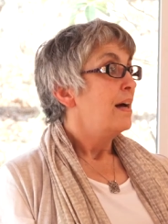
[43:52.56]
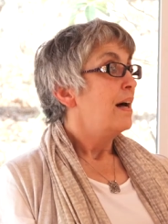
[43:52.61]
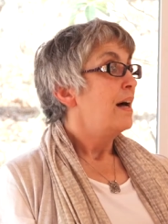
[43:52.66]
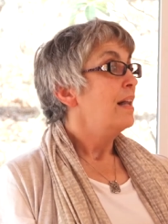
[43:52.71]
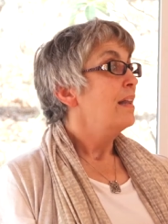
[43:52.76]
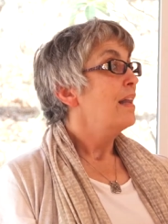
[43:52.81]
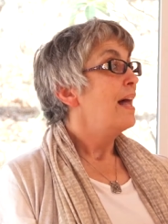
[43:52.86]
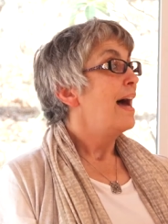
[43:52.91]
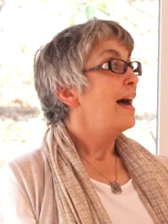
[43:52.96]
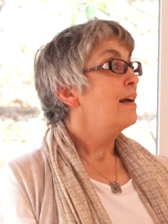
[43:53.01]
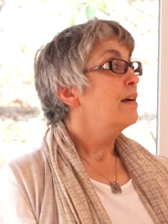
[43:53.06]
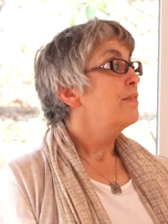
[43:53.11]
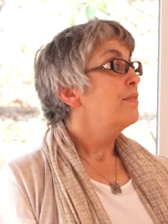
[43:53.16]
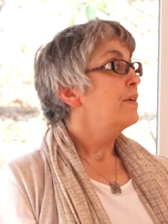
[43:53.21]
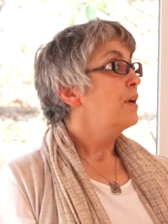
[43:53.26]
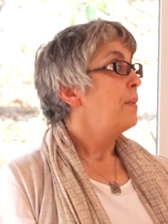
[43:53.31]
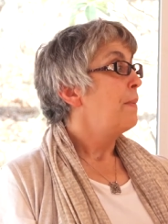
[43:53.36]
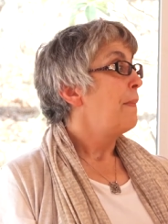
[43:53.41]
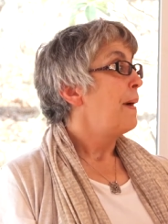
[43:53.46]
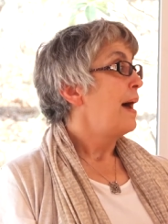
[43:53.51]
a lack
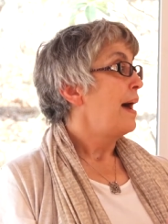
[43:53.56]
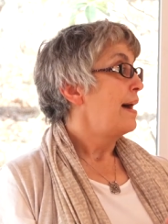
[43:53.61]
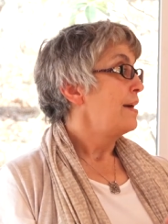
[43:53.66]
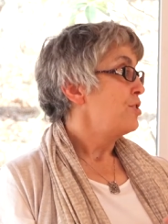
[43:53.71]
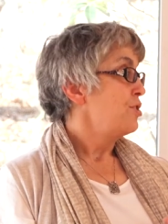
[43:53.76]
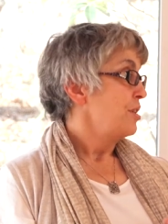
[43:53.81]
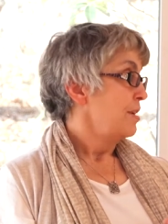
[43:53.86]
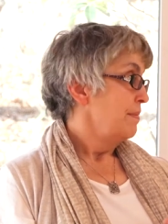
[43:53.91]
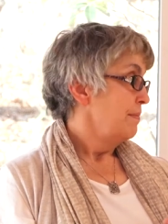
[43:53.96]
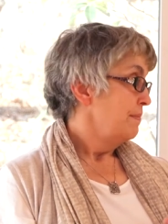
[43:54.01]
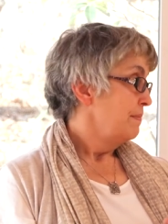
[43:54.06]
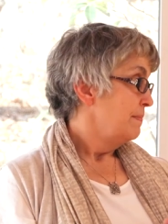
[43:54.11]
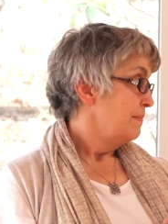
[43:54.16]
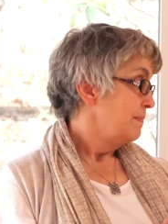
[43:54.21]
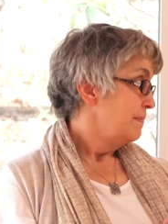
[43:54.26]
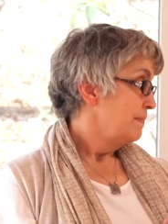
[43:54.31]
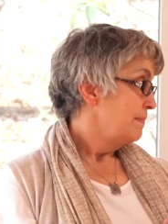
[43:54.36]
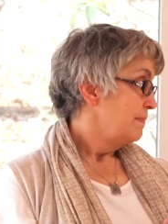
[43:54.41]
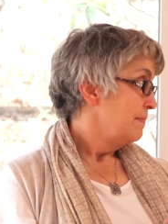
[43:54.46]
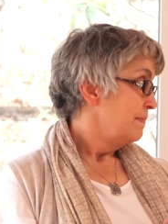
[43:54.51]
of compassion,
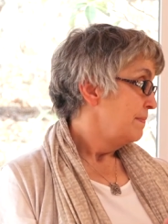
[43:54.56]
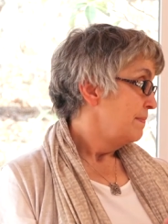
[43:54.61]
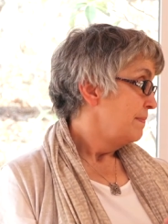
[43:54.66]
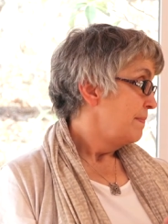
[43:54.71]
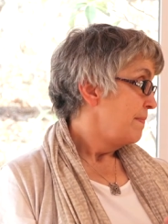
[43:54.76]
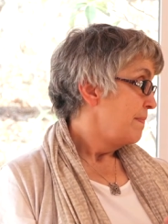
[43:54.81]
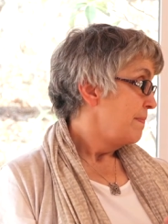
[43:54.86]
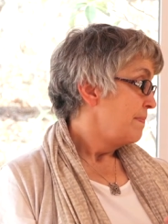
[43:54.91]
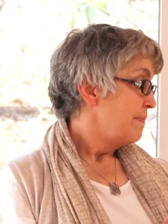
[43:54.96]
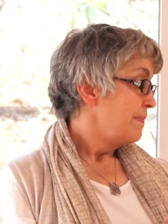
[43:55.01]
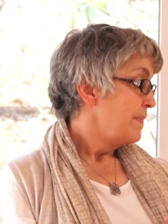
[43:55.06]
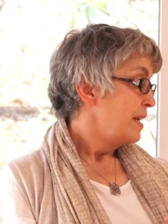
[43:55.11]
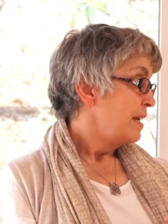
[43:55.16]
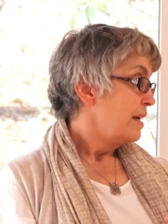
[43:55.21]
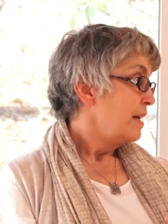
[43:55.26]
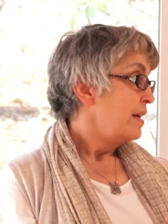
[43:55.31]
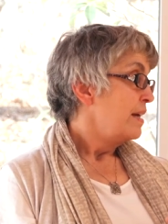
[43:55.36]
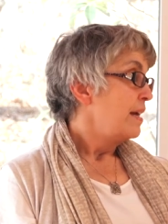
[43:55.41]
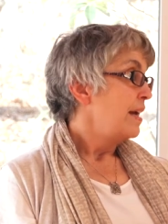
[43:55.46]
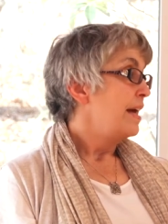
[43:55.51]

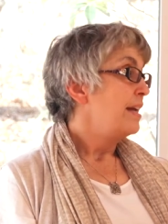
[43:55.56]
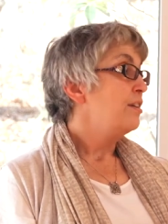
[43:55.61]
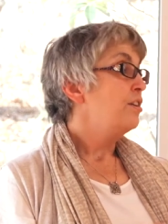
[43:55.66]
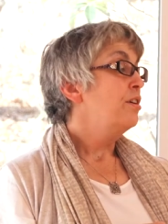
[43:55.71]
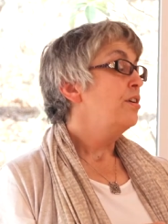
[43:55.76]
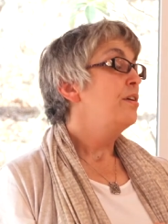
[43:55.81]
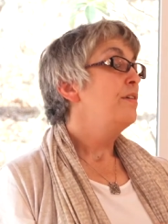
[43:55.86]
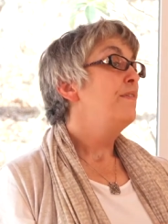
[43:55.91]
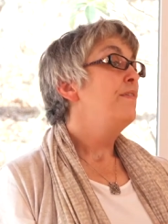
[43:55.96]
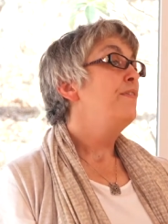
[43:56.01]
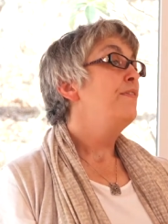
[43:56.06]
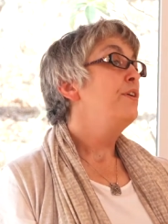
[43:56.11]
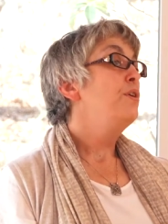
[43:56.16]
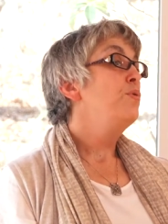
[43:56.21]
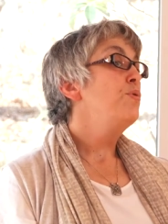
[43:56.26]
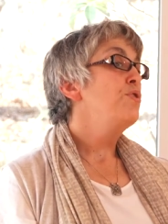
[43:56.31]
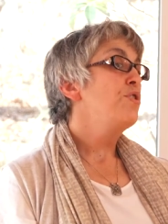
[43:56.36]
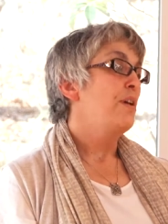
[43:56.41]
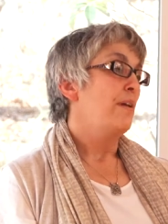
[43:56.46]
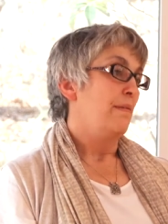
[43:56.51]
and
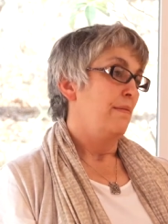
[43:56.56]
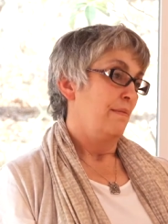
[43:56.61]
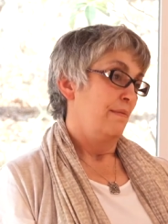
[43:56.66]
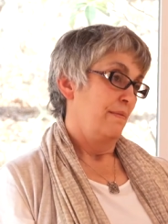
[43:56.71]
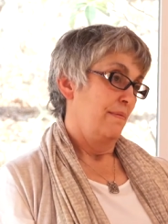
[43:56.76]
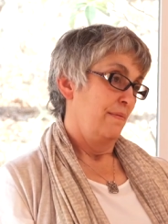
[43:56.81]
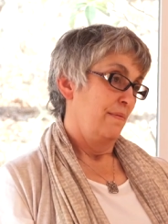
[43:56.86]
confusion